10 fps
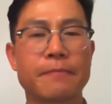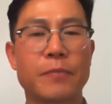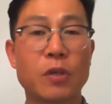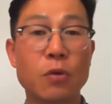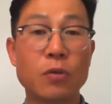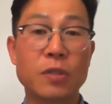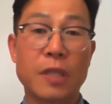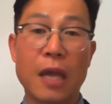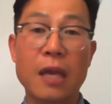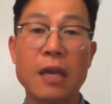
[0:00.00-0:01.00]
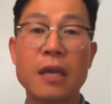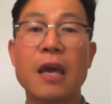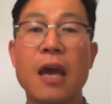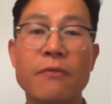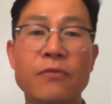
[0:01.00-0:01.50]
Because they
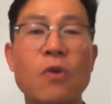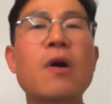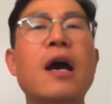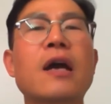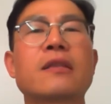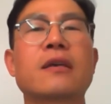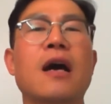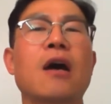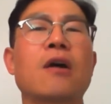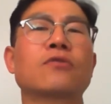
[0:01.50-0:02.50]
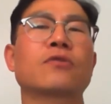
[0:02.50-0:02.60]
have no idea how